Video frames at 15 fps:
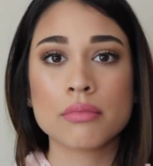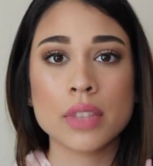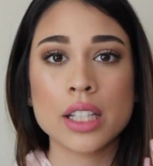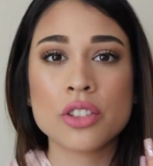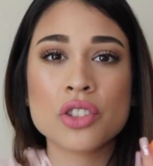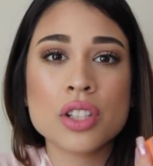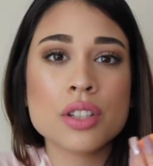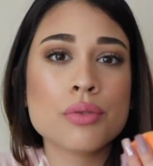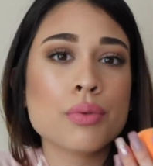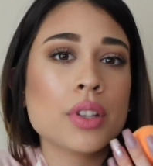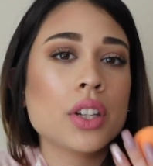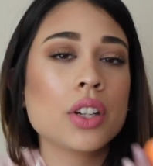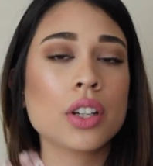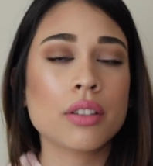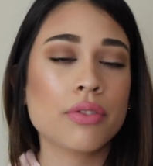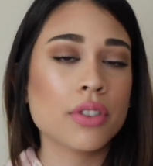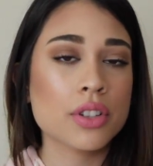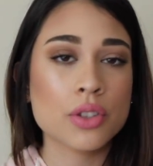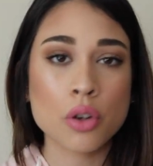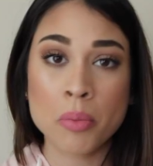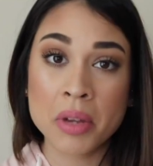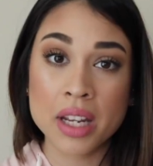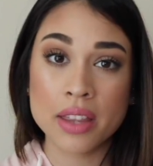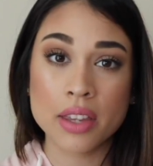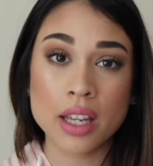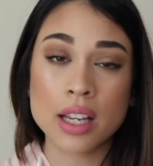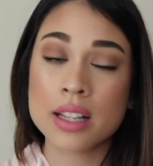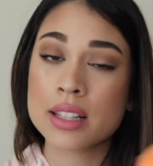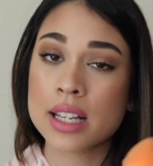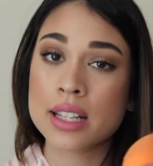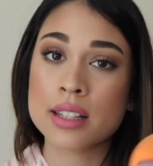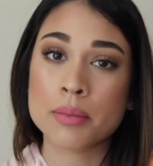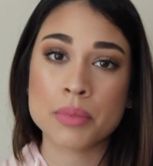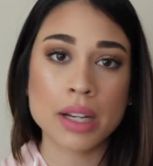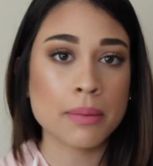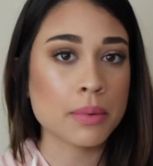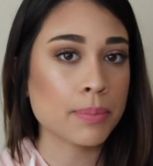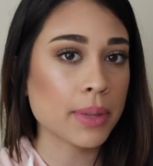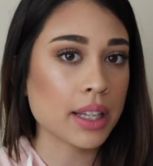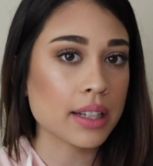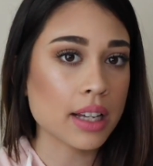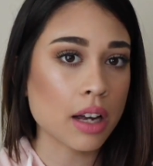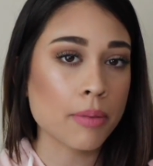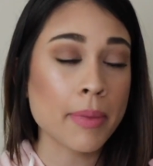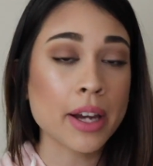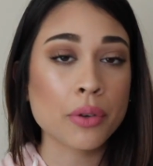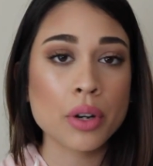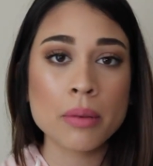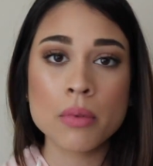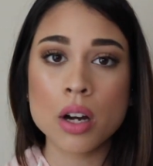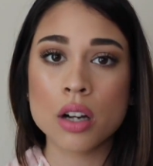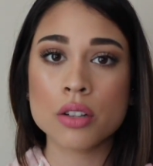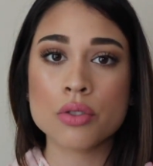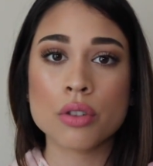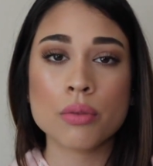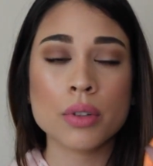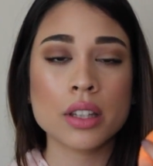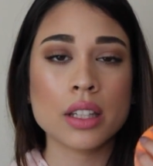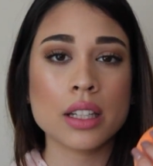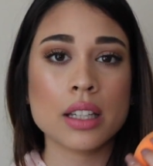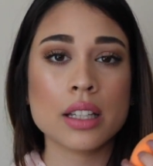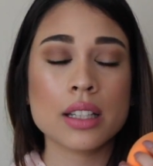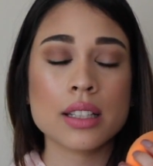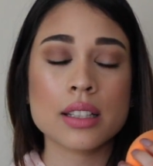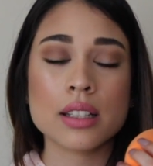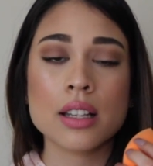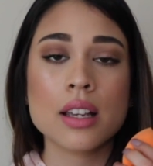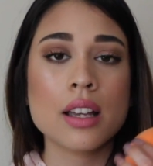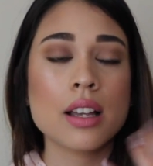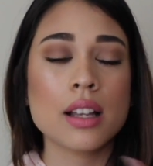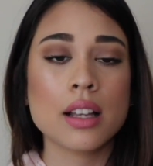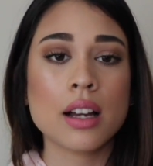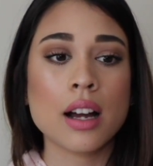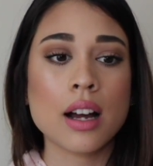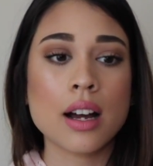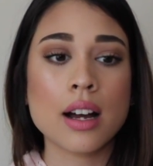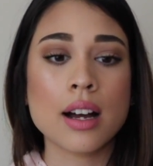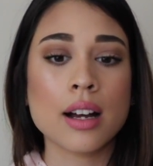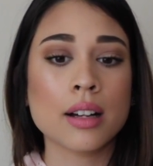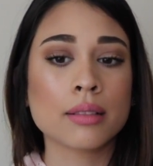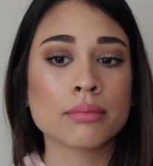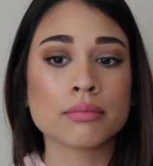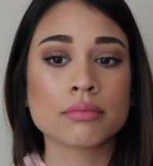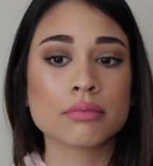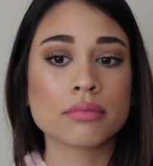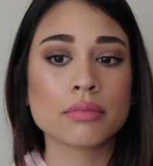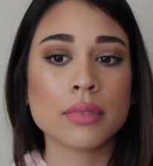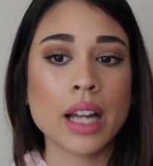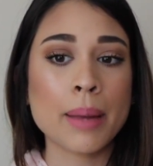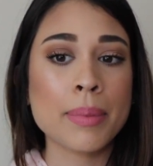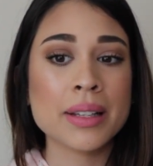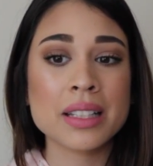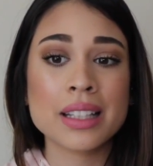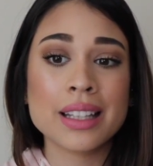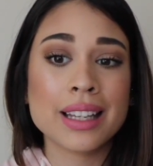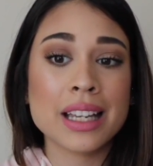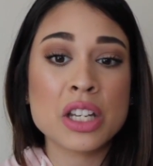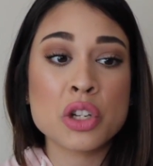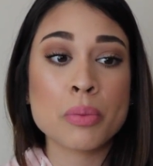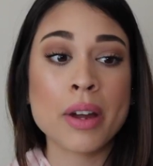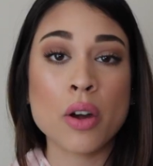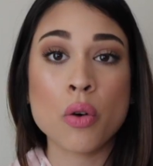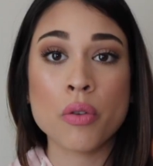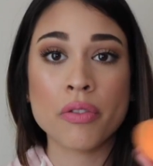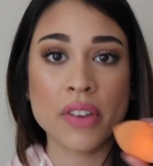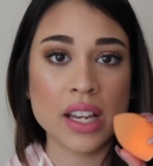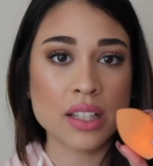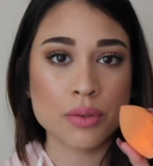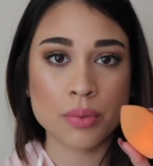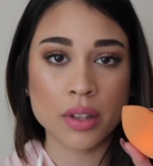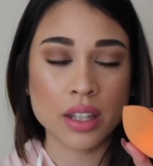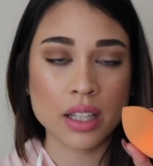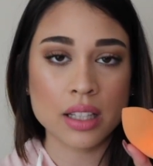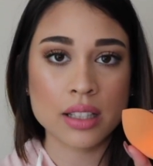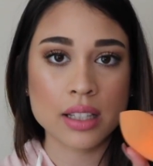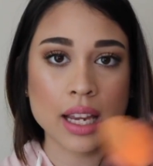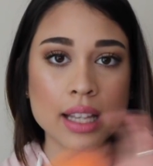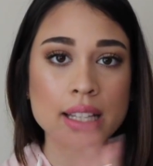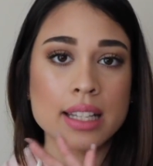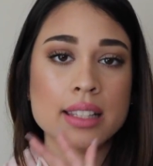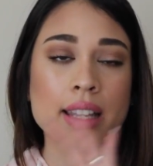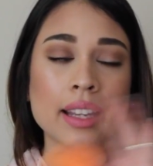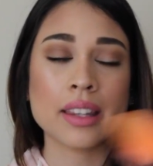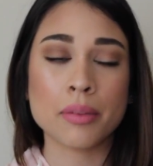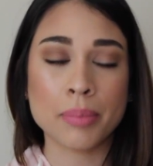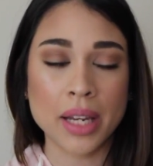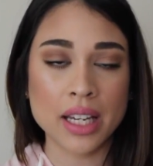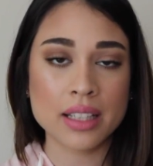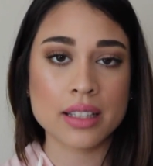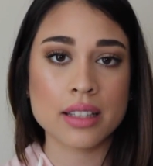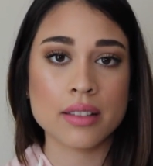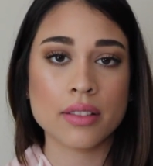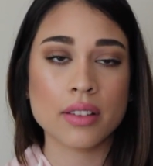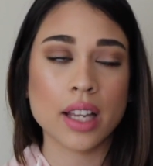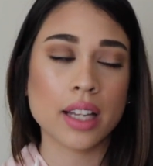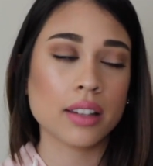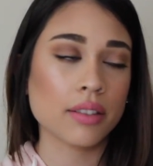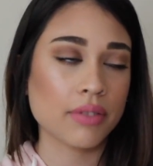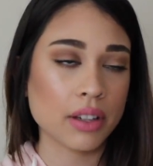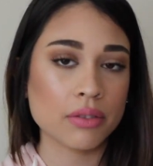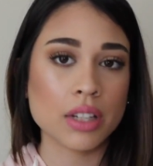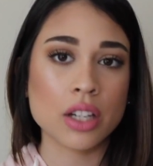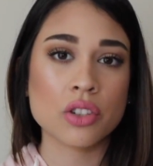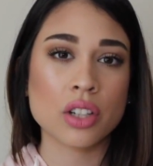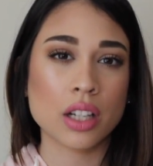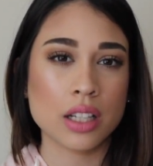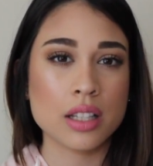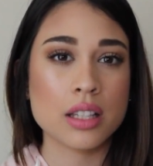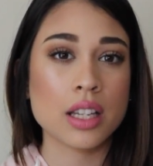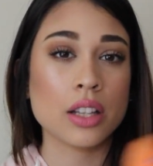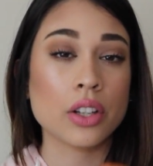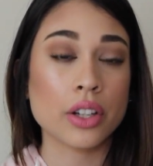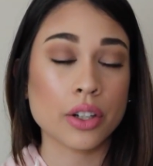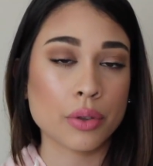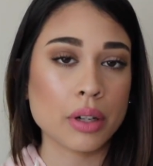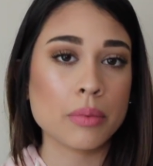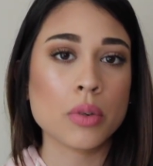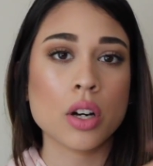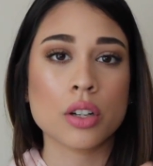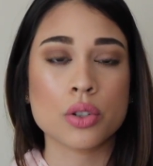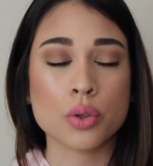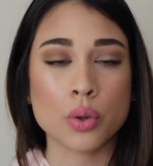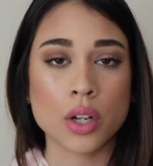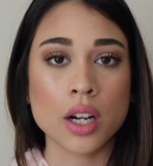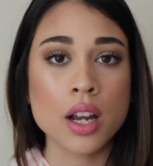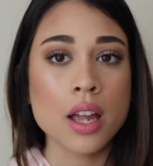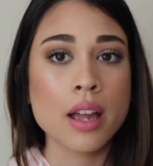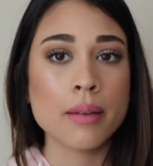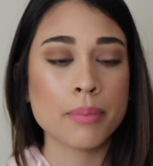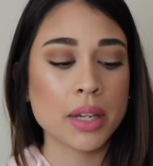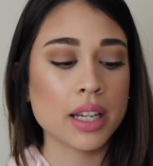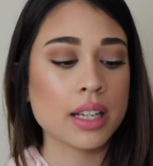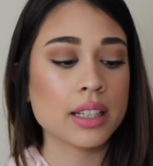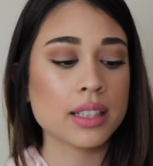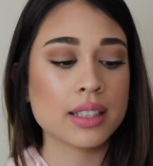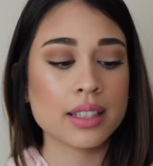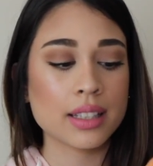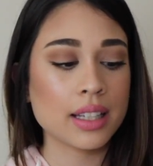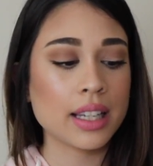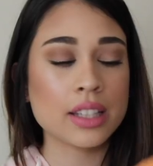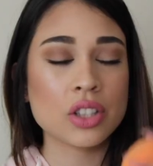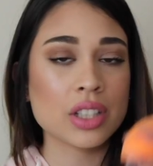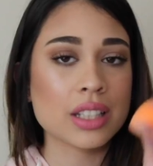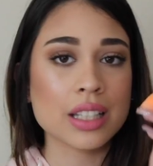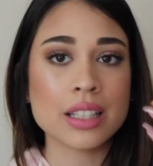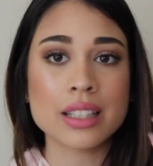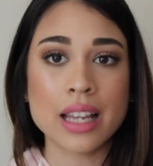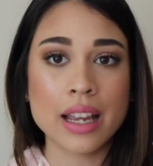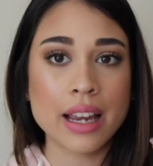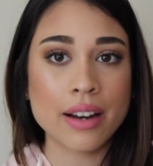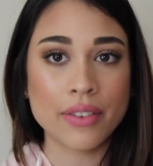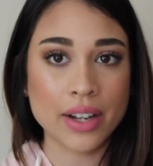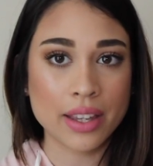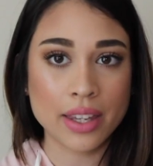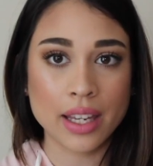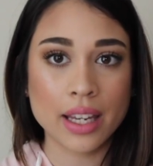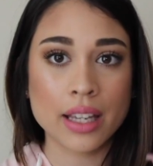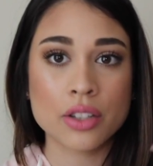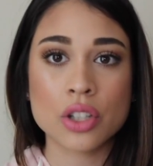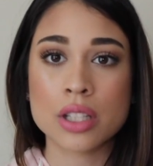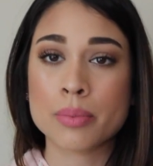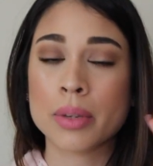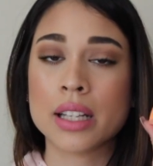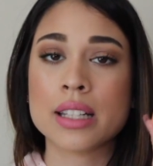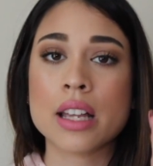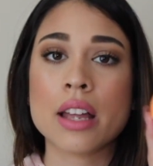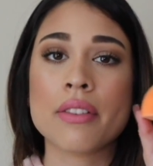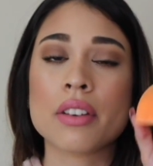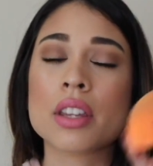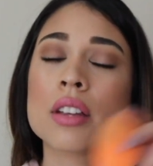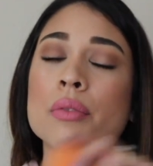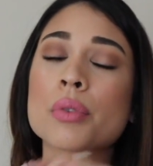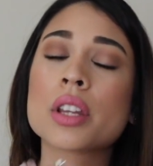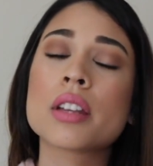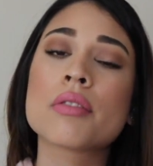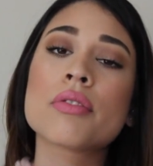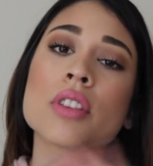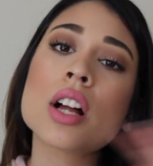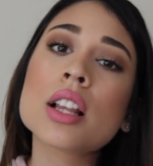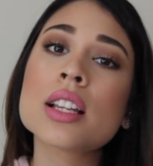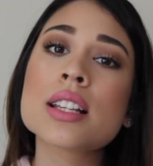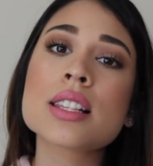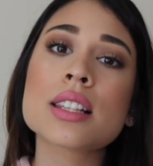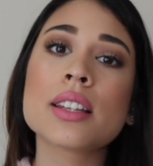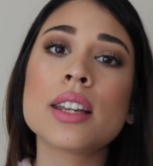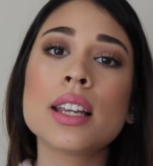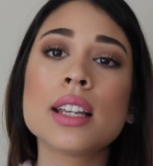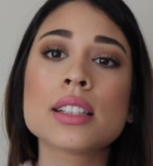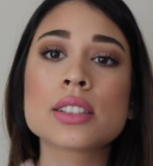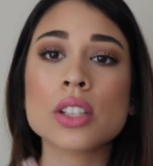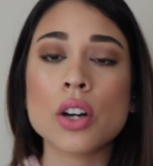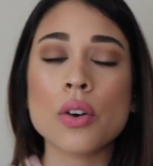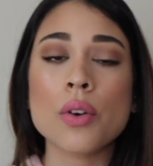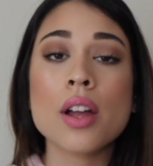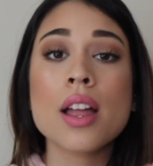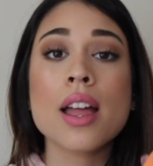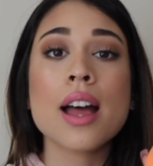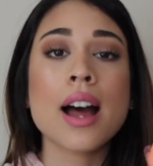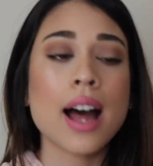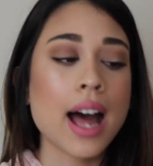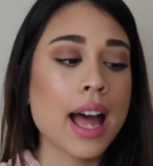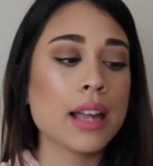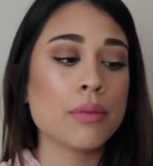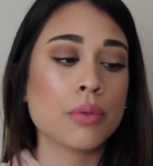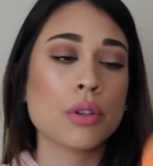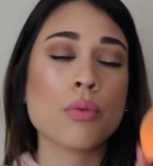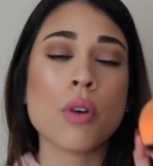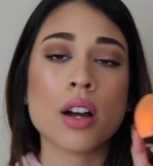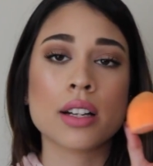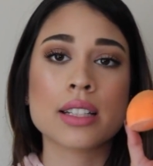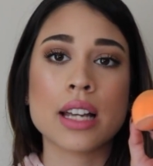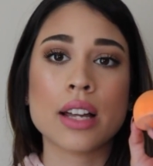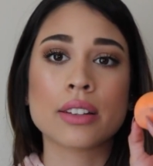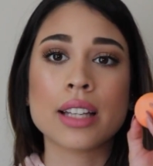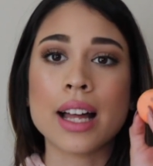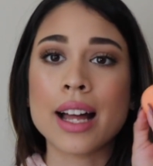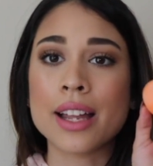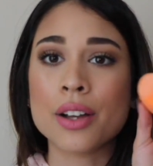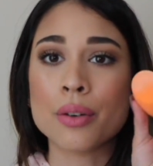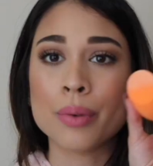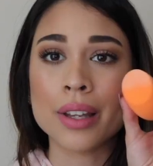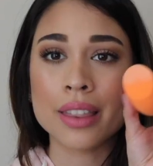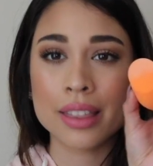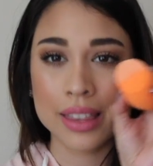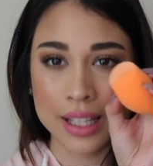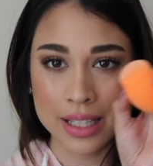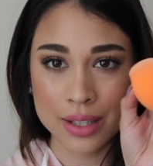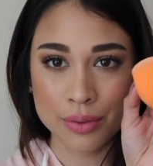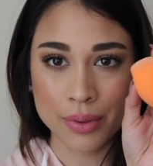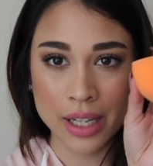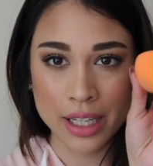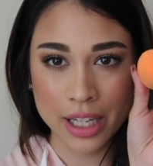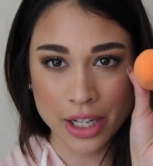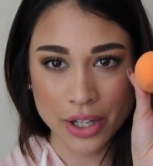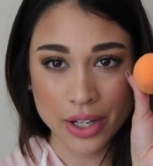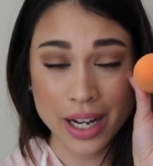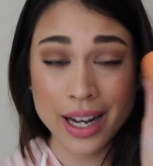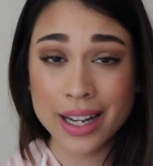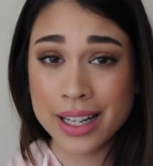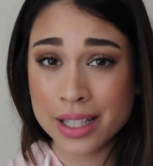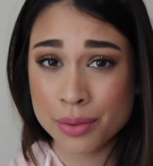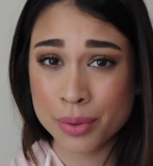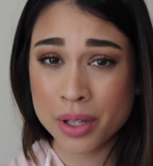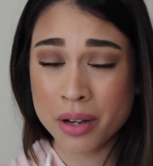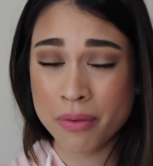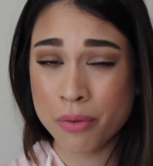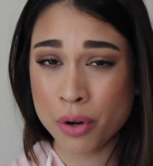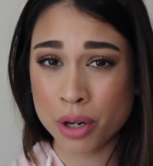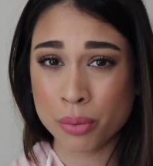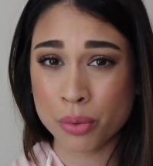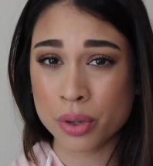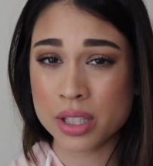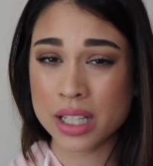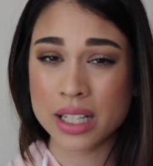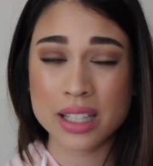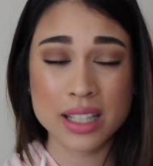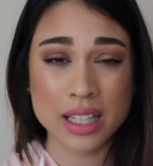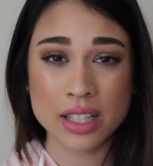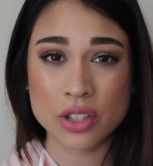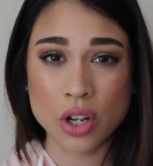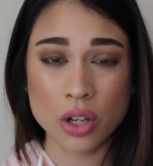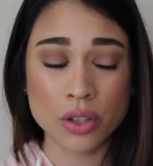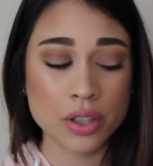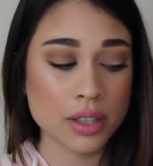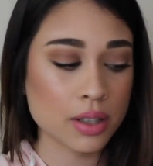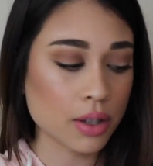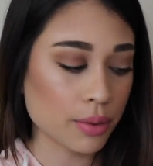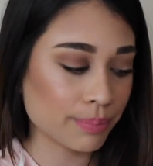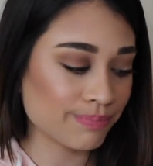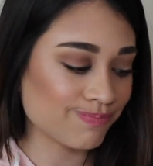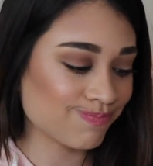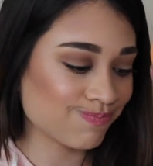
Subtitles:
It's just really good for so many things. I sometimes blend out my cream contour with this. I basically can do my whole face with this, at least like the base, like the foundation, concealer, cream contour, because it just does everything. It just blends out everything really flawlessly. So I would walk down the aisle with this right here. And it's really affordable. It's like $6, so.